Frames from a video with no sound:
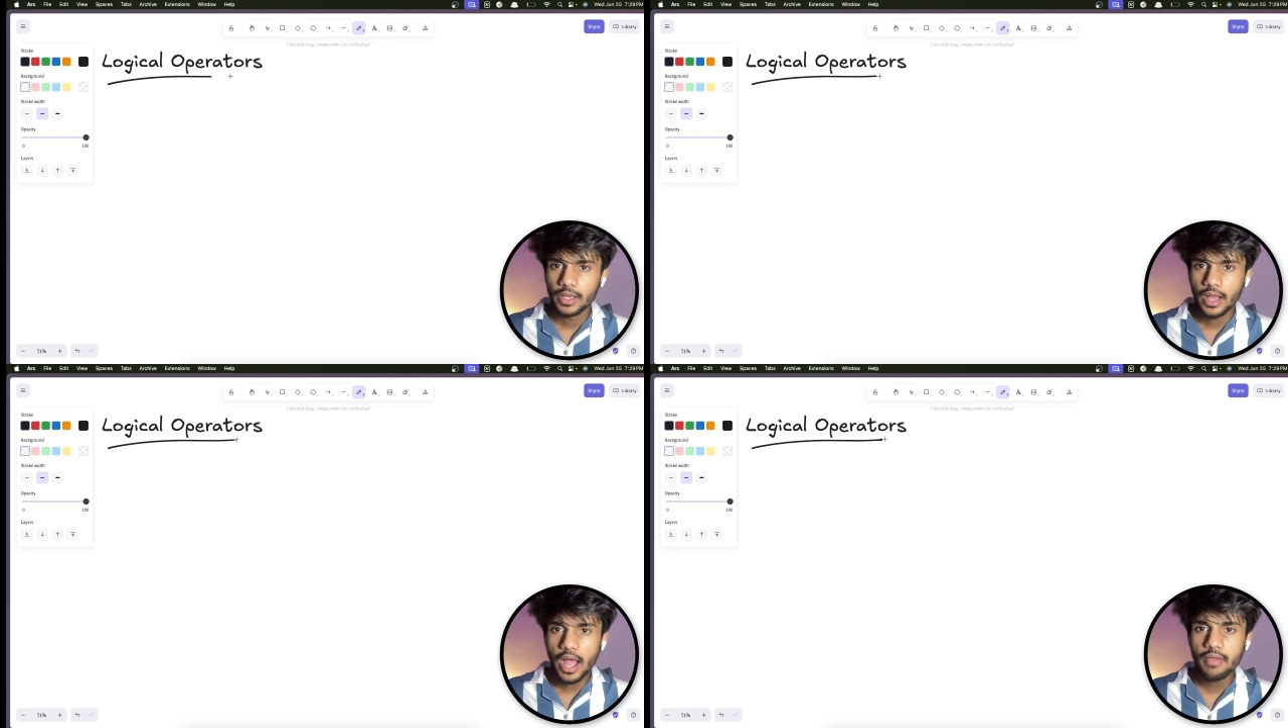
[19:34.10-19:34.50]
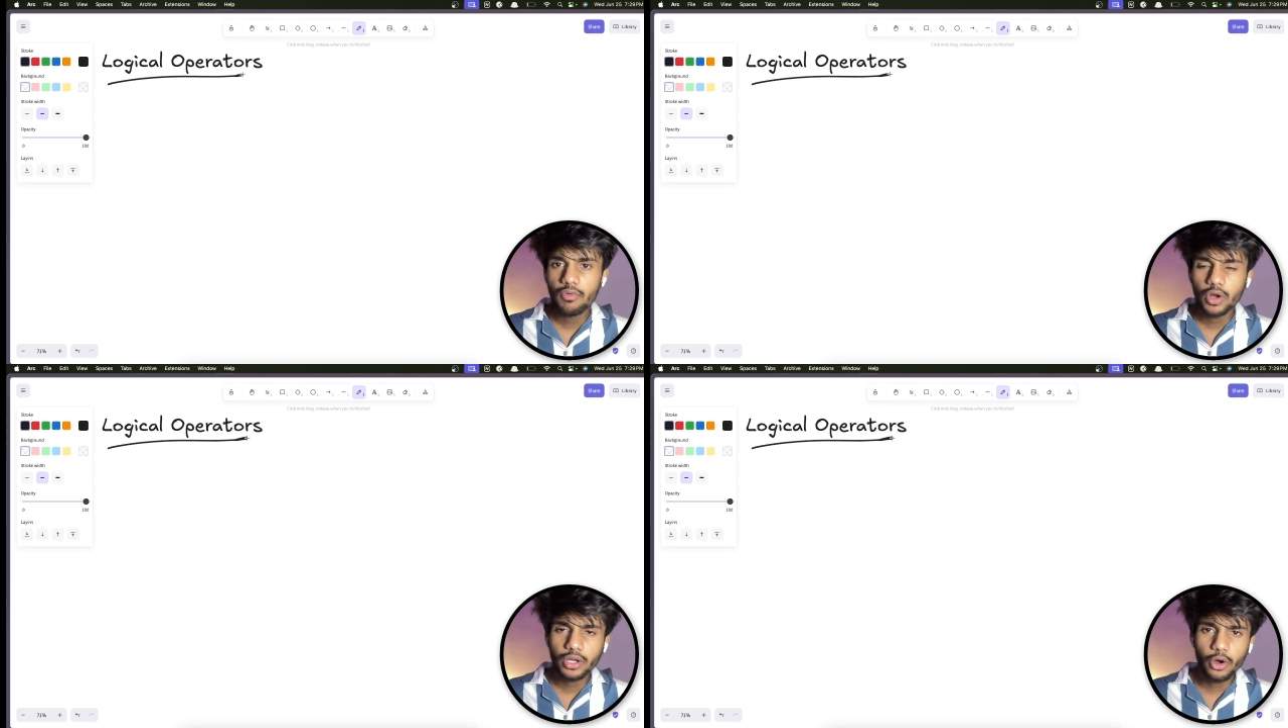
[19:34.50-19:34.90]
I
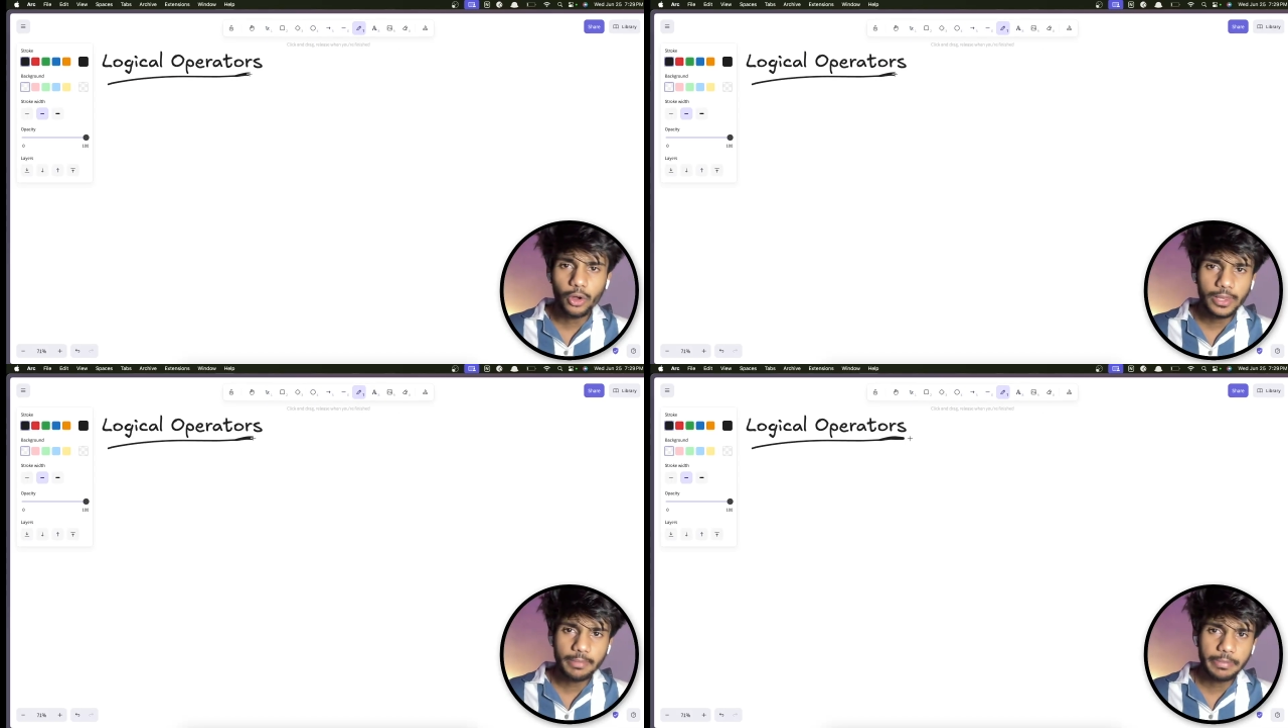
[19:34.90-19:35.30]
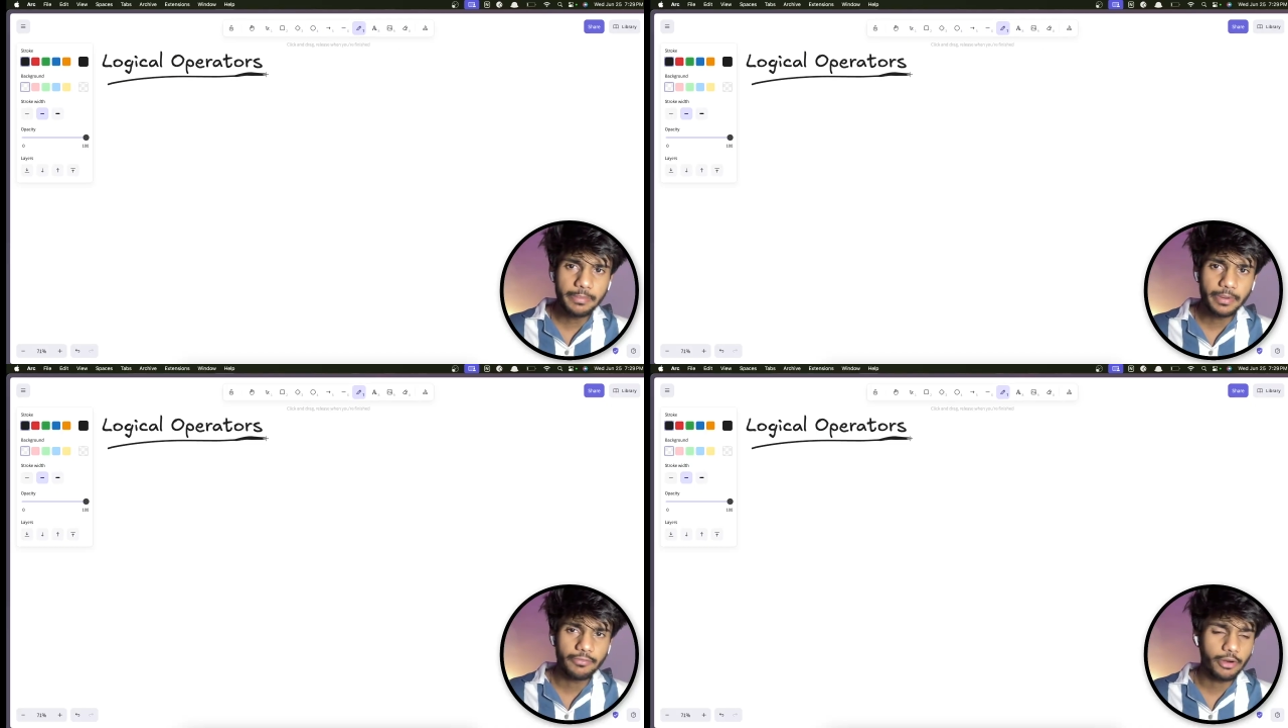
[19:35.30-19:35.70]
want all the
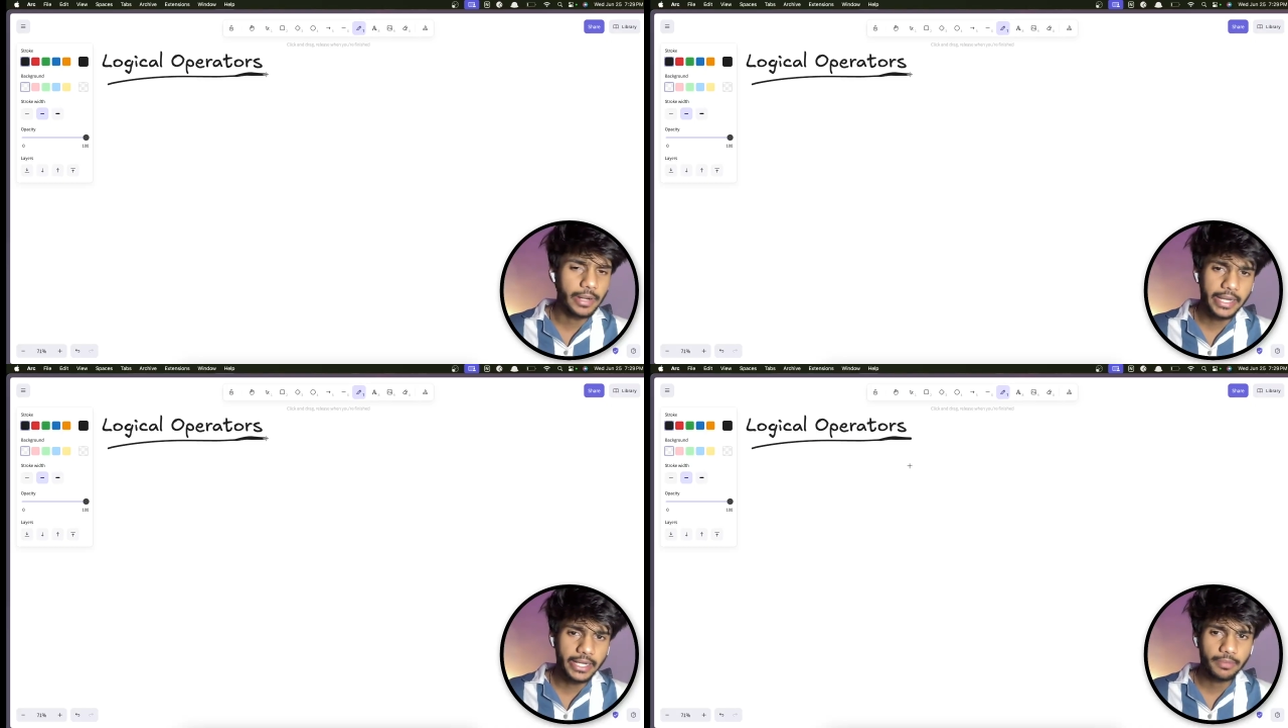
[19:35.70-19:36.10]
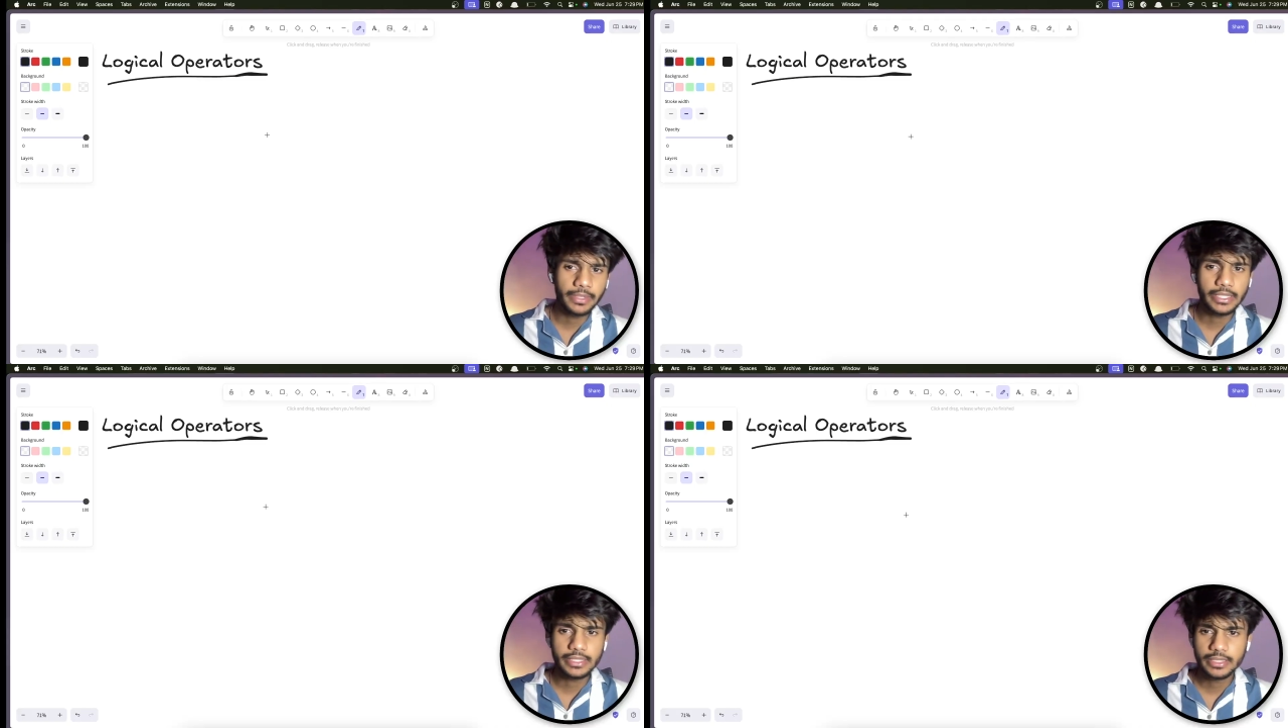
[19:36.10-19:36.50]
people from a
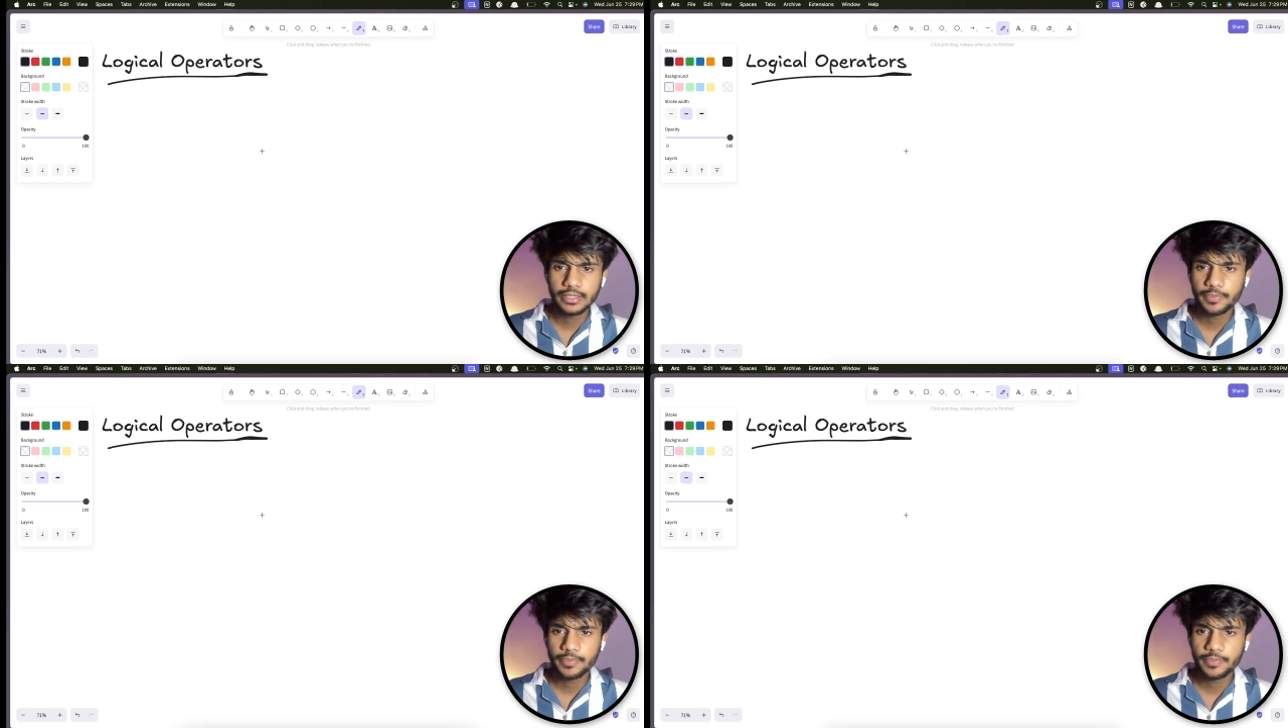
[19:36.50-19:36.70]
database